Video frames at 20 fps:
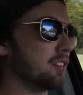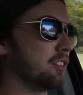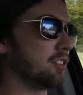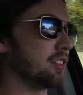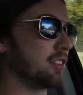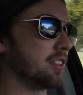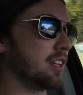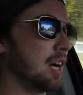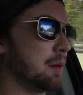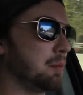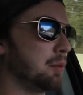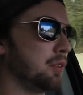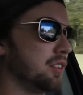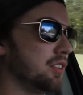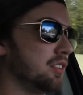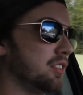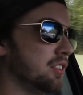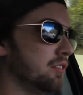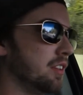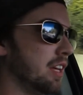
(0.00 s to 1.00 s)
There's a couple
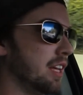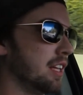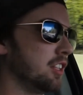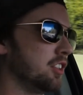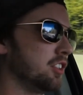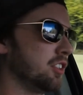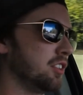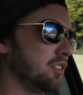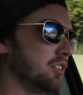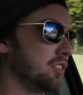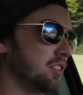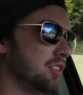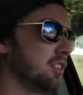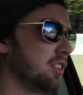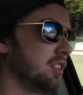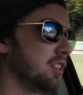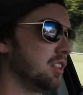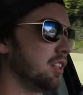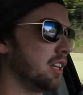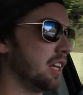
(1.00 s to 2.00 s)
disadvantages,
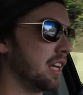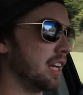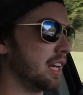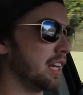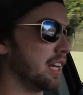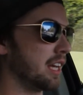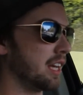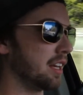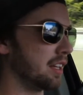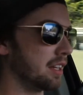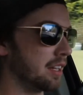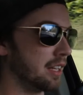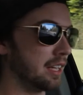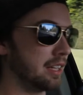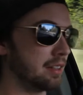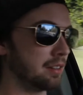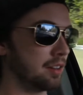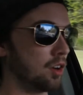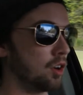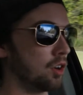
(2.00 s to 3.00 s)
and
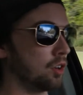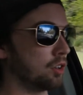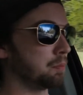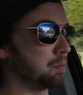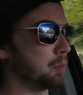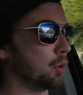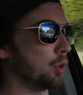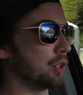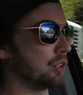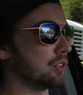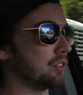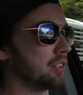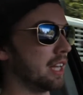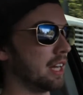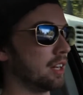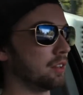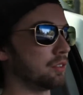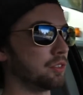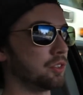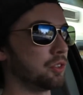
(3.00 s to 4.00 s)
it all boils
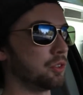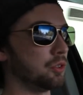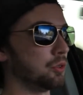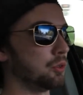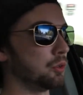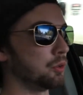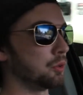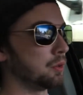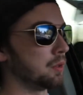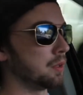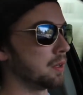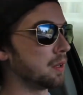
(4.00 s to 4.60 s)
down to